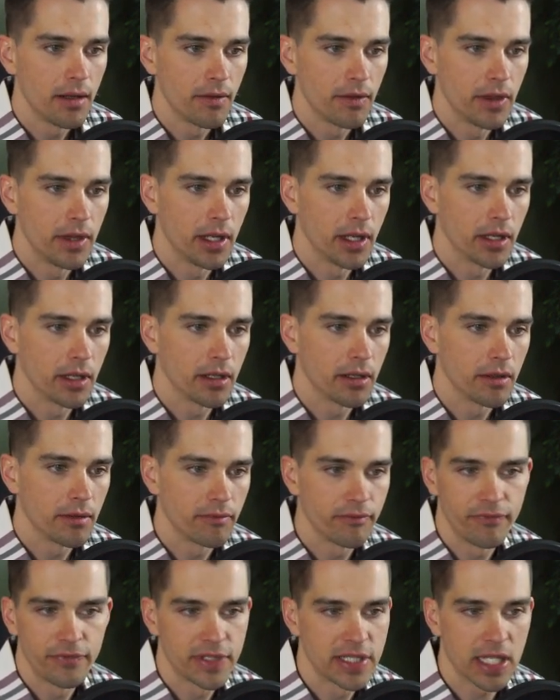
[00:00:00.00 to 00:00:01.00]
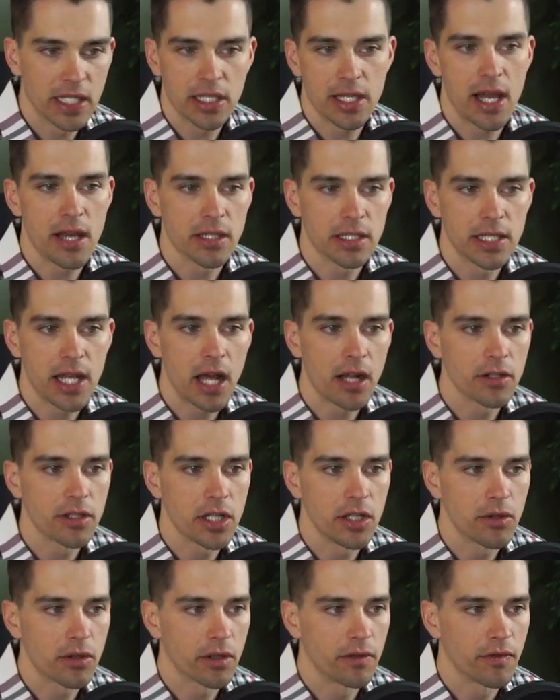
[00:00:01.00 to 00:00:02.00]
The $6,000
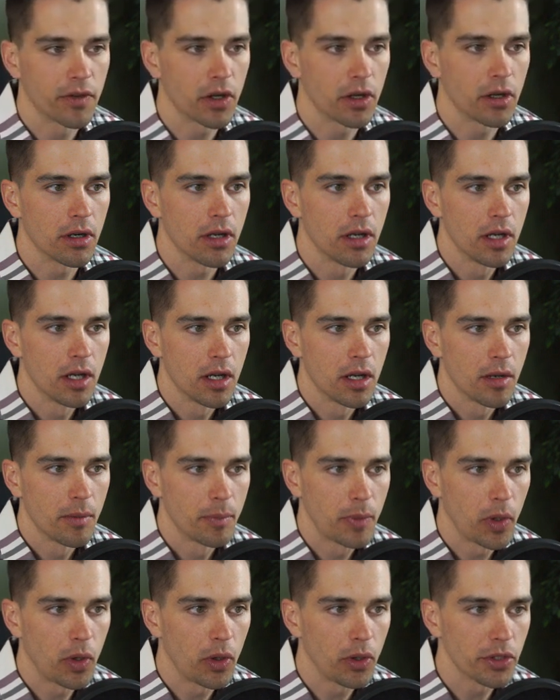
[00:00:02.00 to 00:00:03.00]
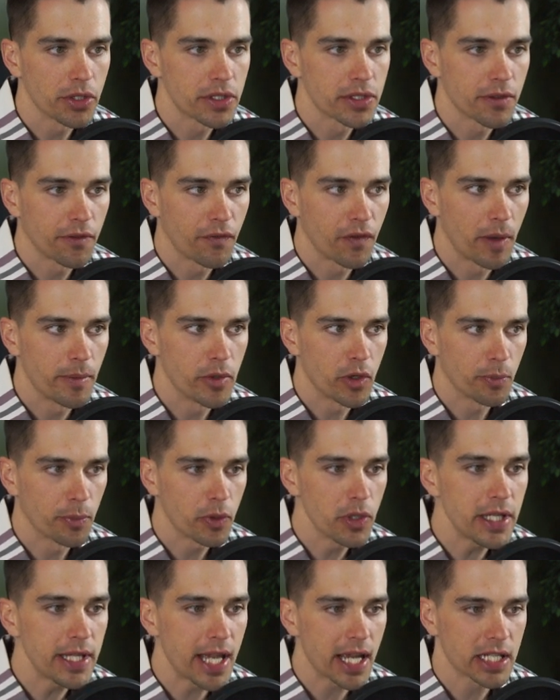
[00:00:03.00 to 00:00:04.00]
that you convert pulls from your
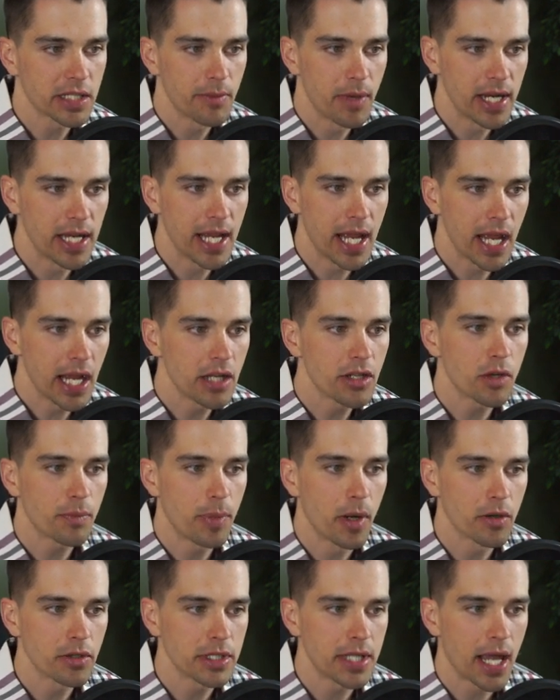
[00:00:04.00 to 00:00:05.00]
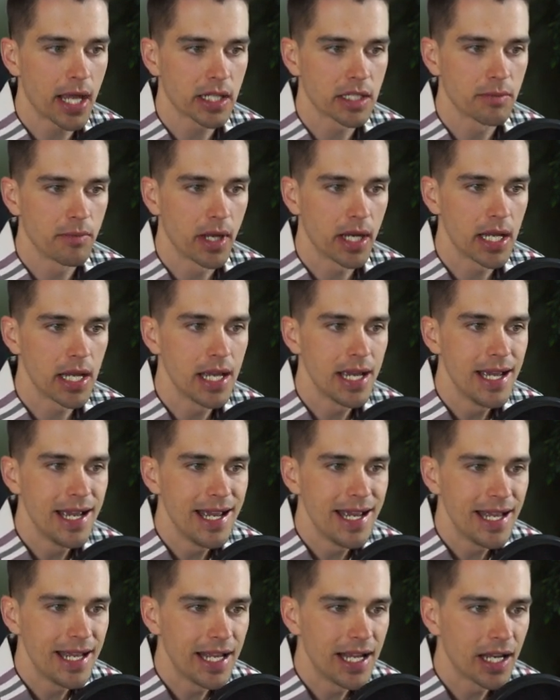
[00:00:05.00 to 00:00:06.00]
pre-tax money and your post-tax money
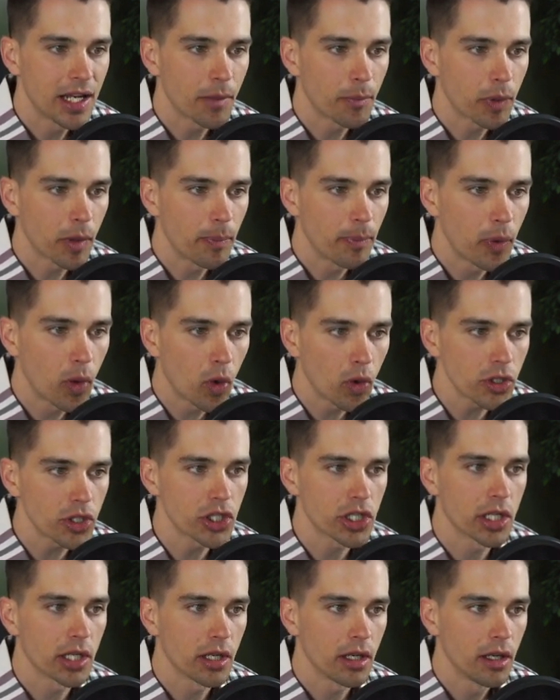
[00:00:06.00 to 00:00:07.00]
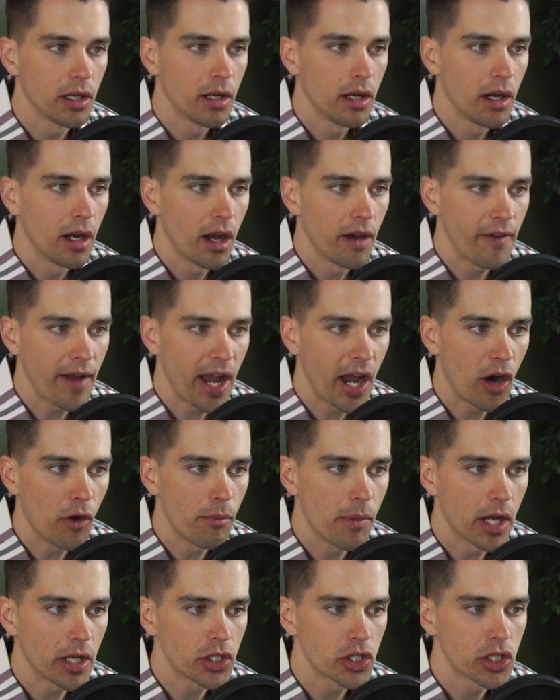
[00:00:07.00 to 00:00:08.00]
in a proportion of how
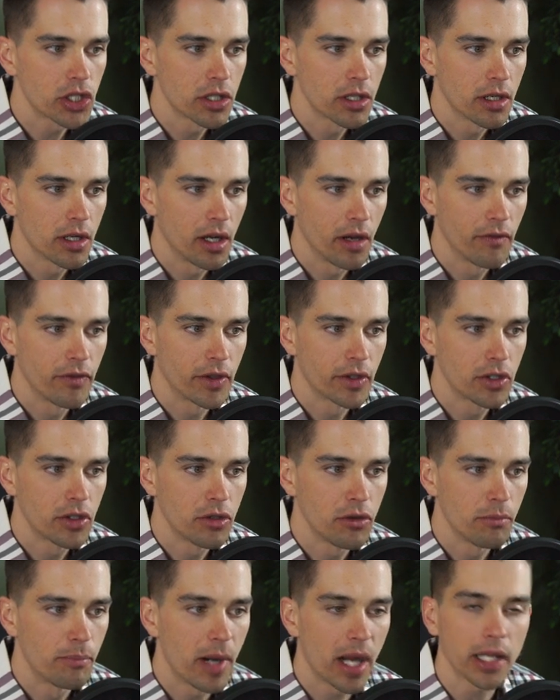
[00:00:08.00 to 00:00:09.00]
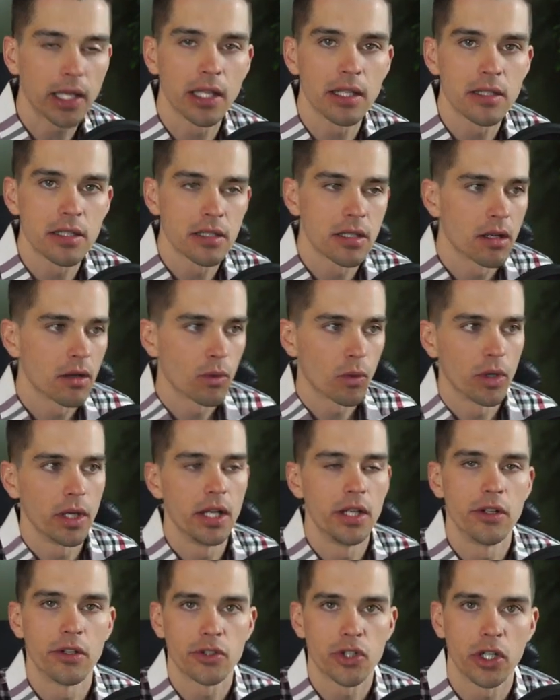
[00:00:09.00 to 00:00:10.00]
much of the two buckets were
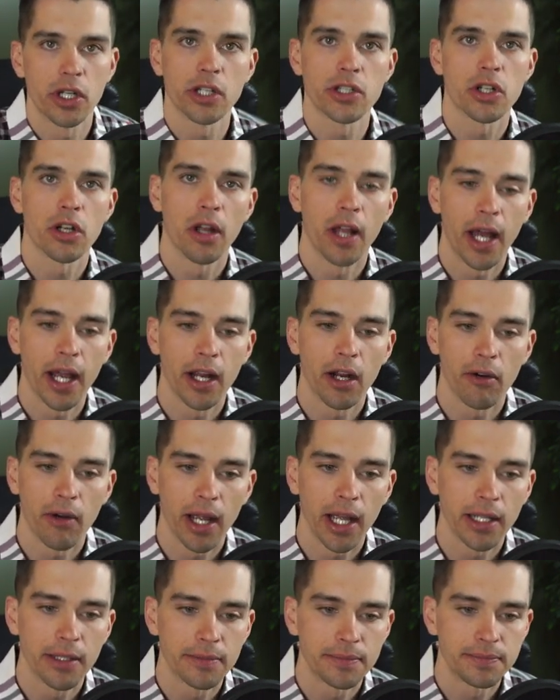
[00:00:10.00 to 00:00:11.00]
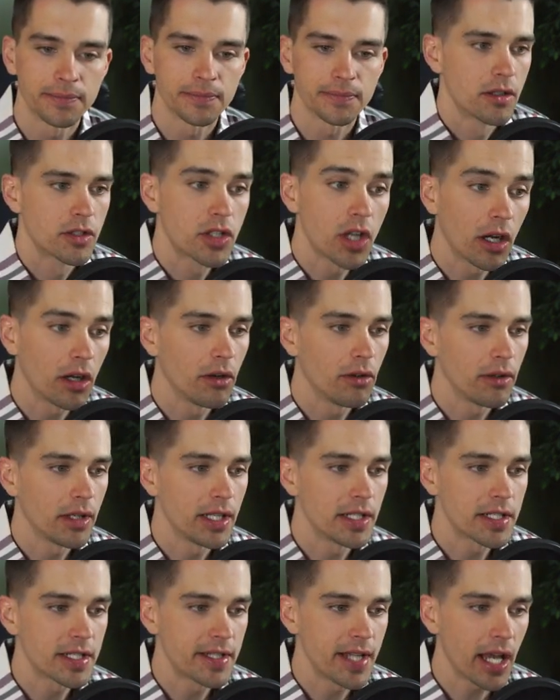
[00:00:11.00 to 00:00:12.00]
in your traditional IRA. So
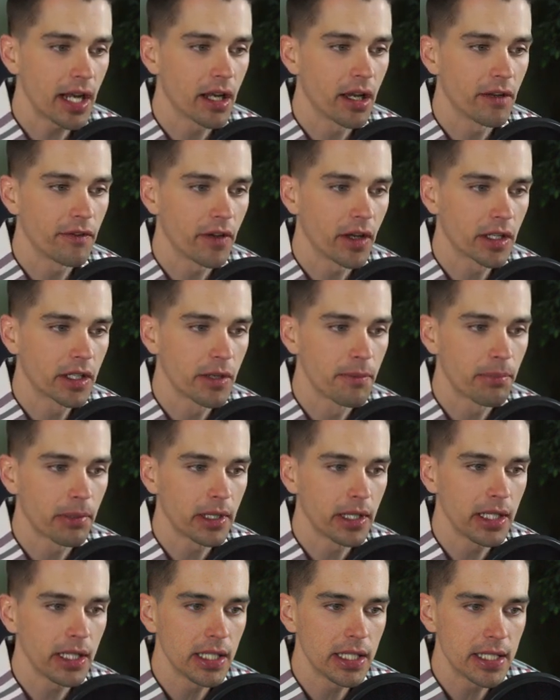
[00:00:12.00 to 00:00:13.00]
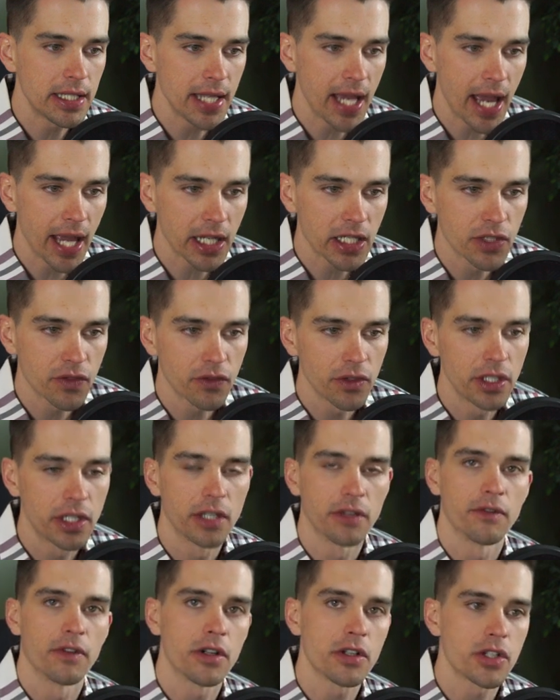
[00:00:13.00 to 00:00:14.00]
instead of a completely tax-free
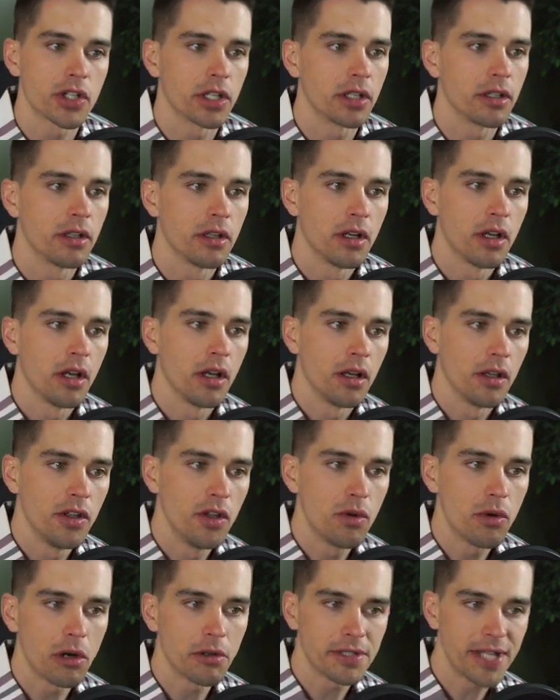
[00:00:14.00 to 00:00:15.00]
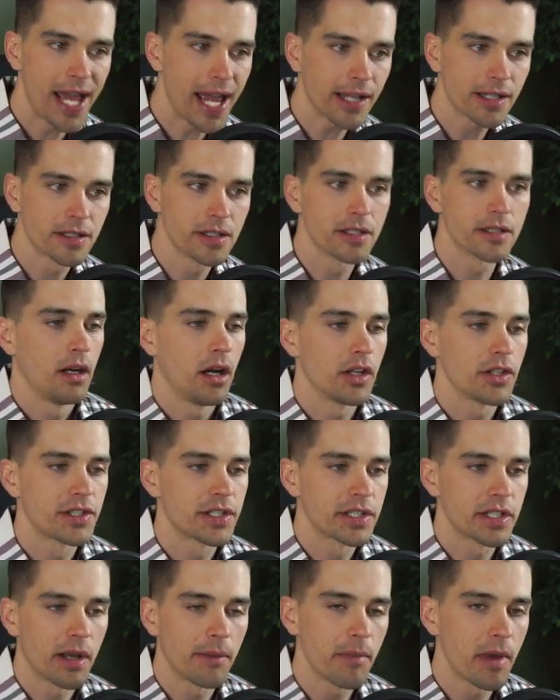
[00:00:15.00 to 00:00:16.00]
conversion, you owe taxes on
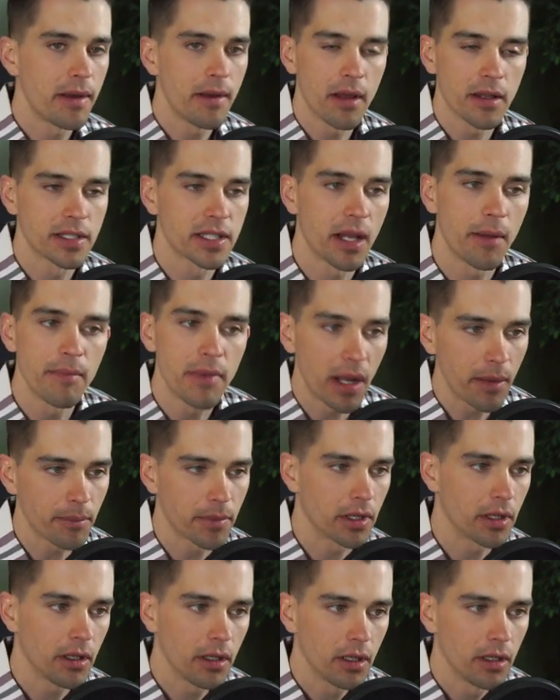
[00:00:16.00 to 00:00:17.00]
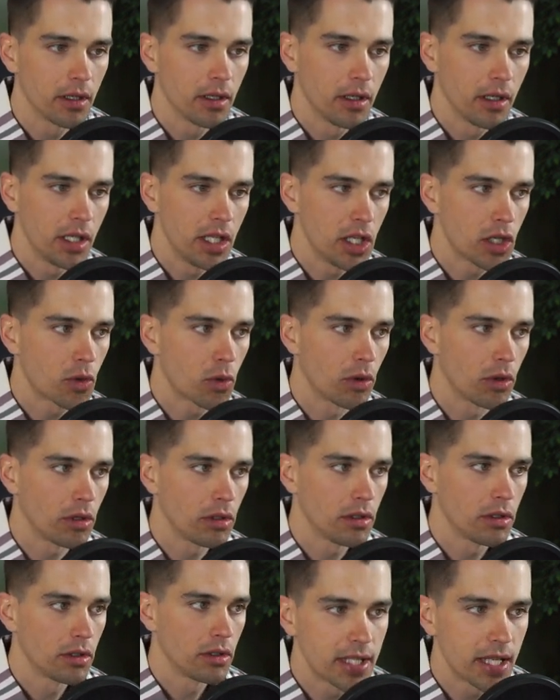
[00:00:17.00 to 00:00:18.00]
some number
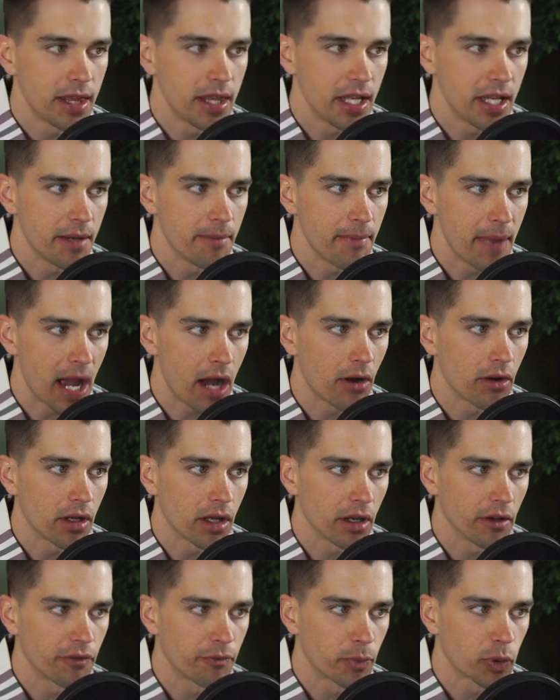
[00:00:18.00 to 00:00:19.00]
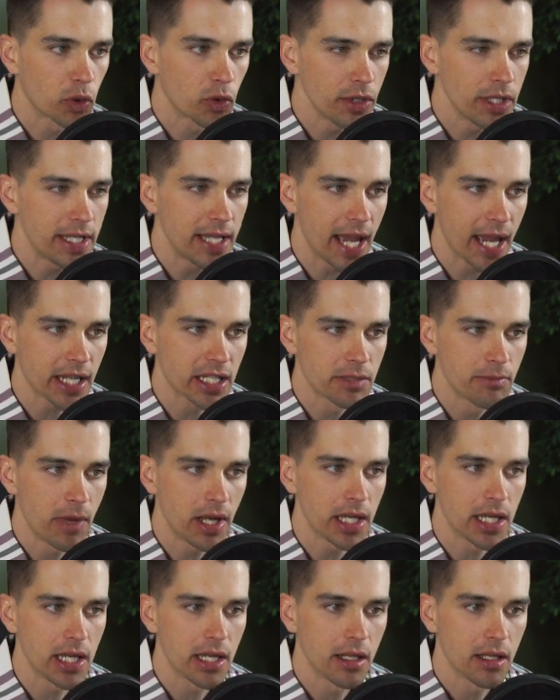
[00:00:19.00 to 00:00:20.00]
equal to the amount of pre-tax
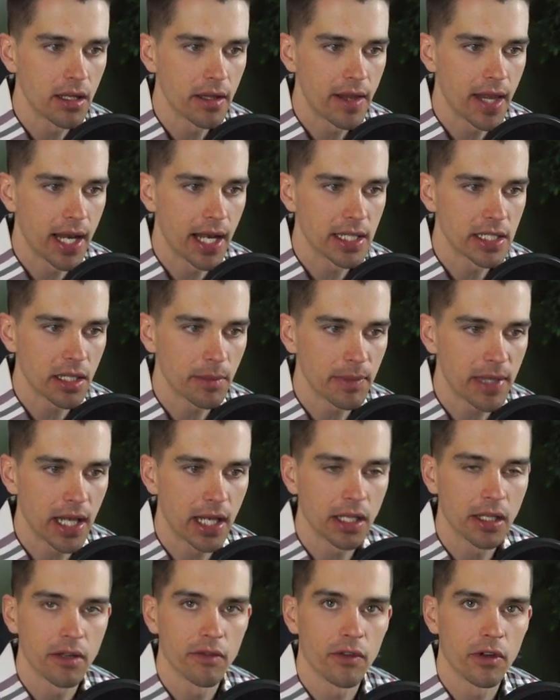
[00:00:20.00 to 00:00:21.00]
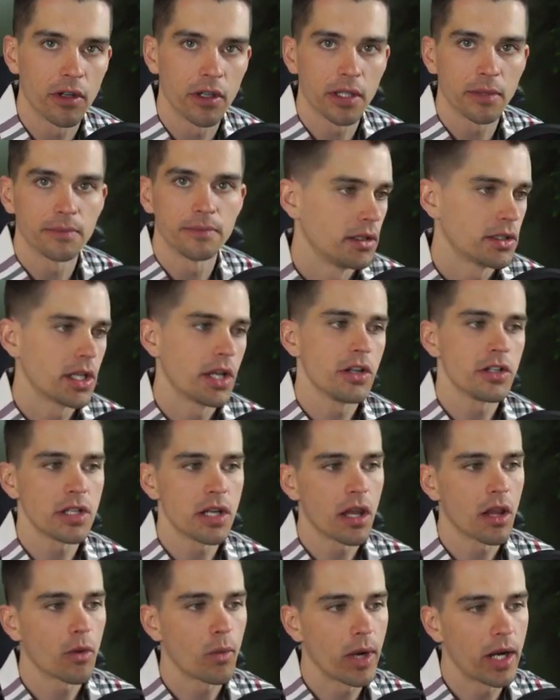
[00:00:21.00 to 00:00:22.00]
money that ends up getting converted. So here's
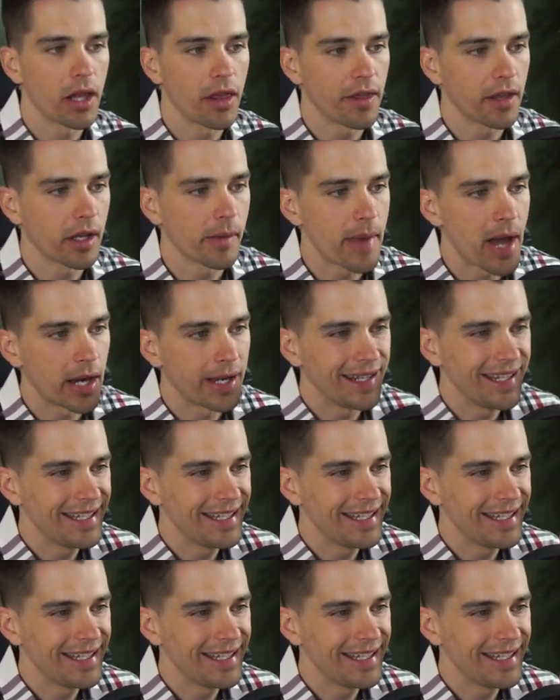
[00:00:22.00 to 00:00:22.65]
another way to think about it.